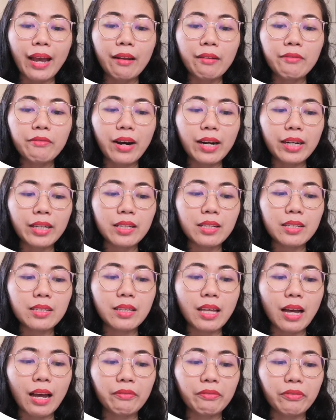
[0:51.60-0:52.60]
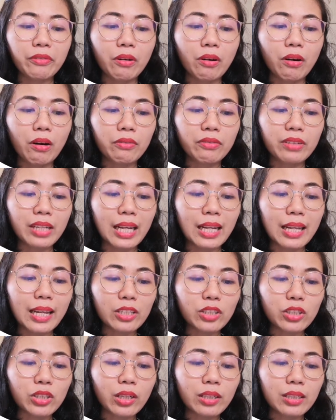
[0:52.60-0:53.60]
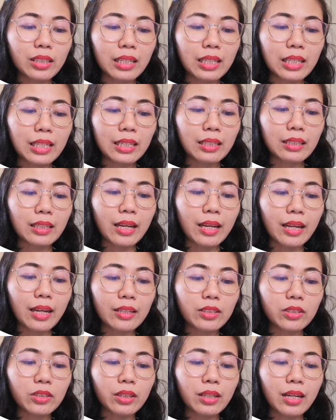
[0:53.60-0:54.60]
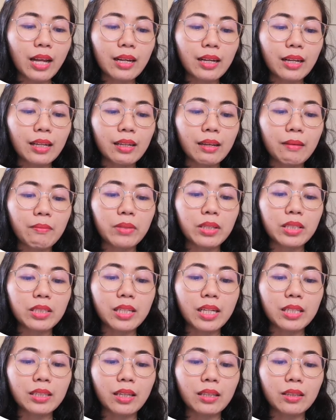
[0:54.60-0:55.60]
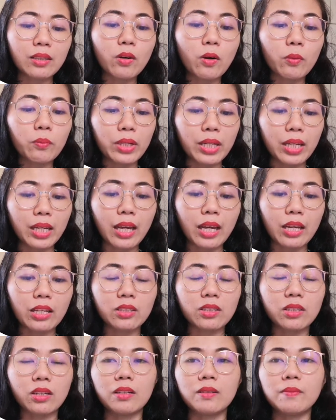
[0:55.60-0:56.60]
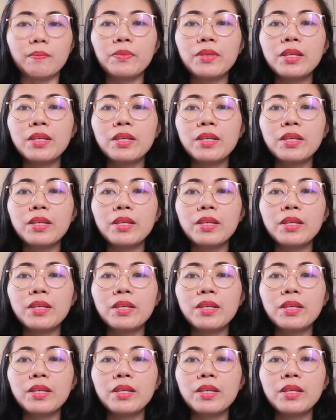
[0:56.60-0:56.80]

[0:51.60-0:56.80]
and various type of electronically mediated communication.